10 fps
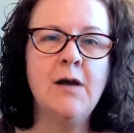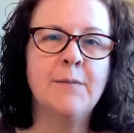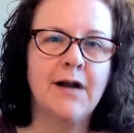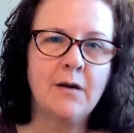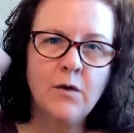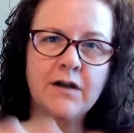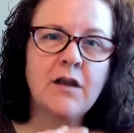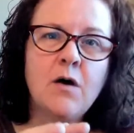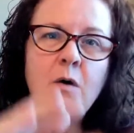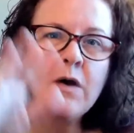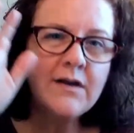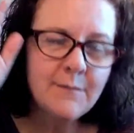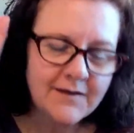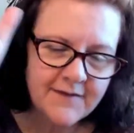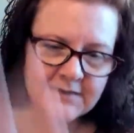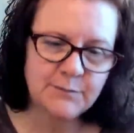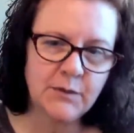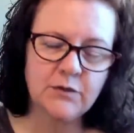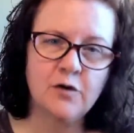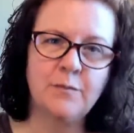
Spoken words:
but I want to go into my Facebook group